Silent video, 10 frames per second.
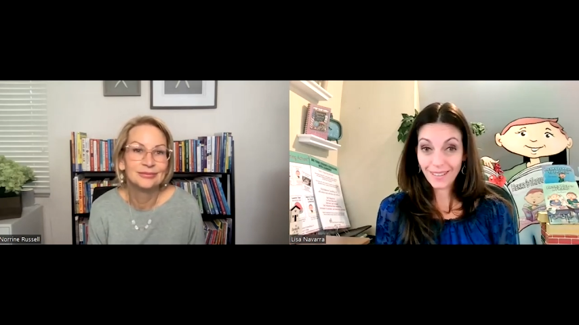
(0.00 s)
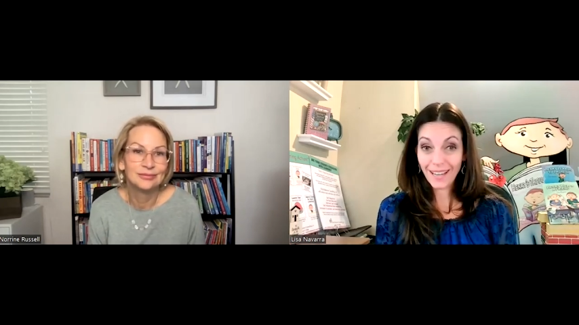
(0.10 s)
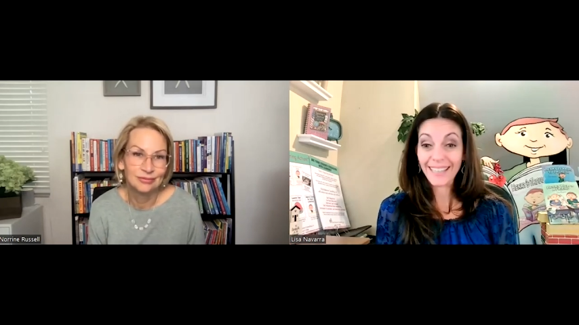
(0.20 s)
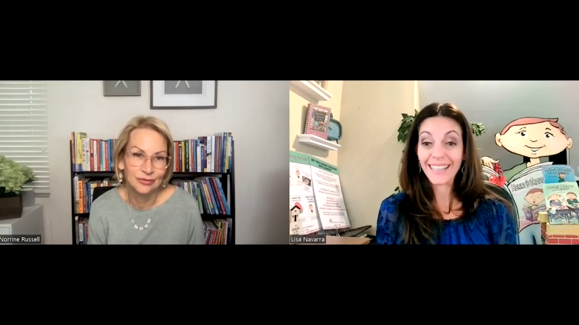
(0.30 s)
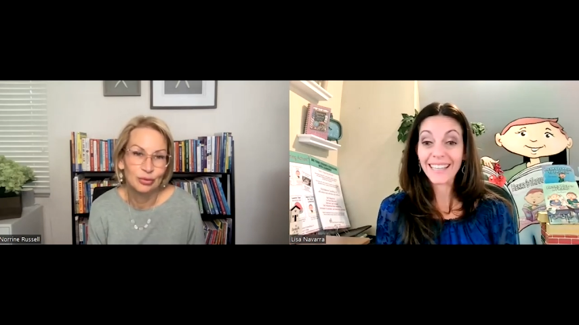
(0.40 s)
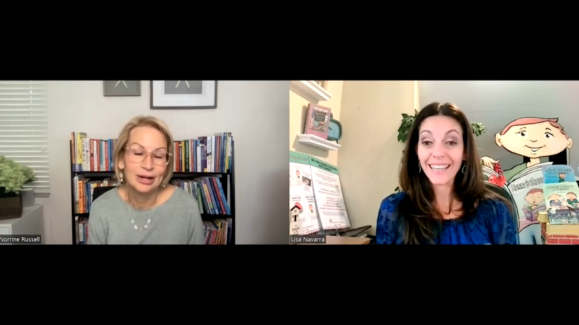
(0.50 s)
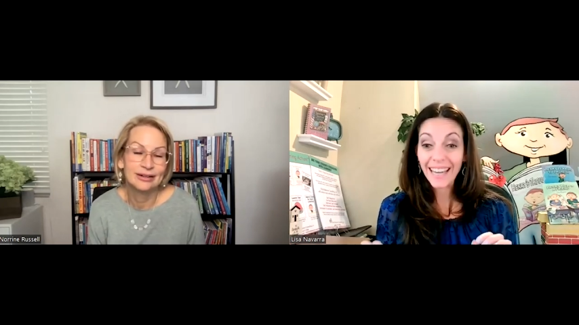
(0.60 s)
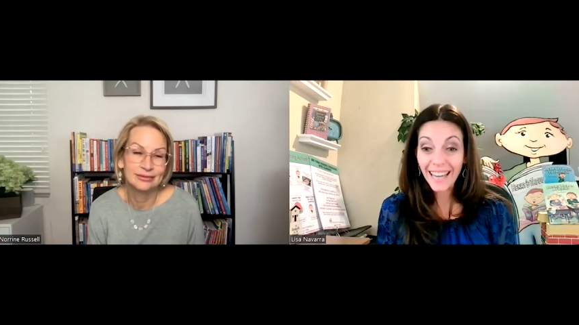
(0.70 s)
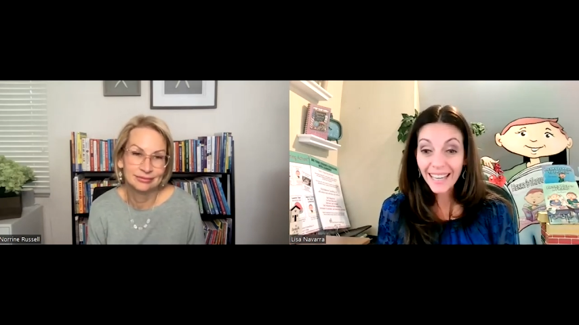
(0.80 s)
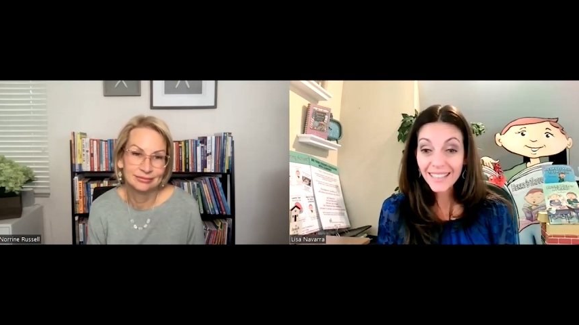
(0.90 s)
Speaker 1: I
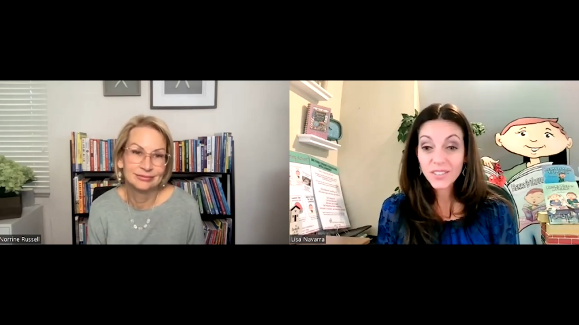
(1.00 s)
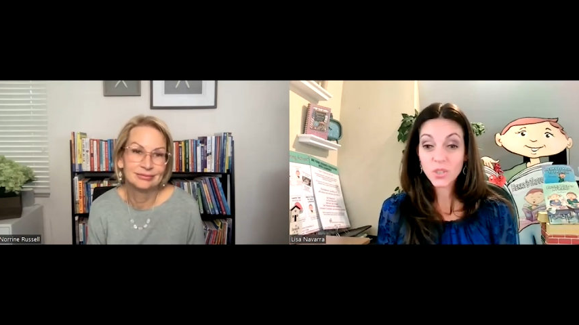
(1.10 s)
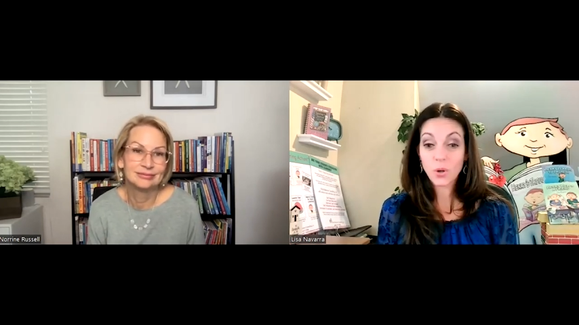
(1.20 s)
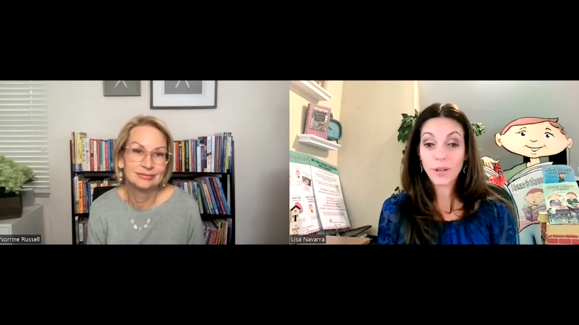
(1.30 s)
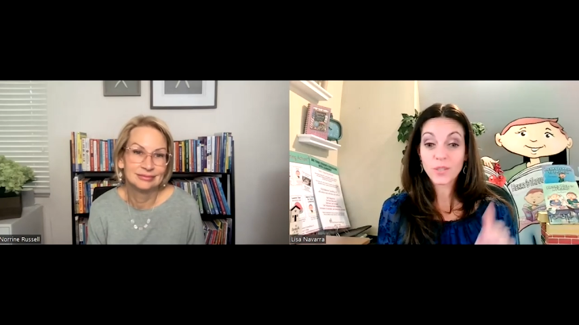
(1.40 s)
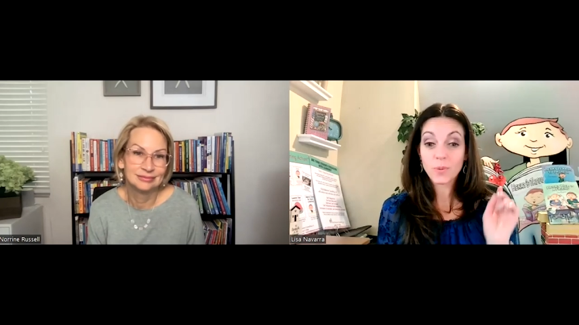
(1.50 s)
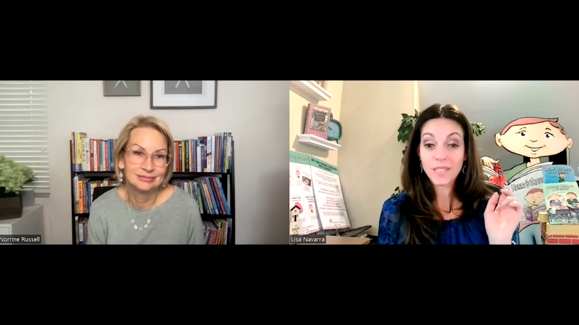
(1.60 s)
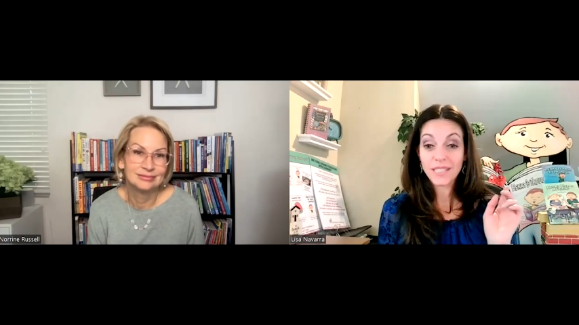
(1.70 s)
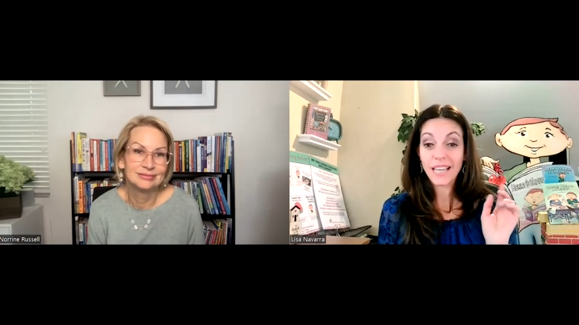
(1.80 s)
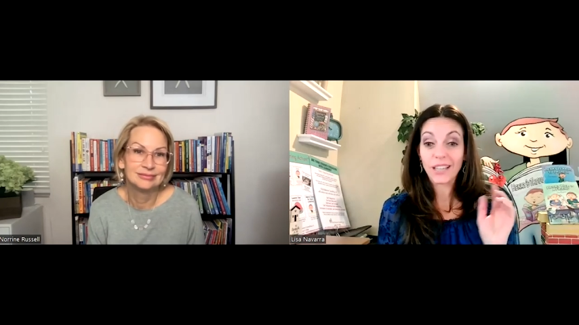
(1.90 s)
can start, as we say,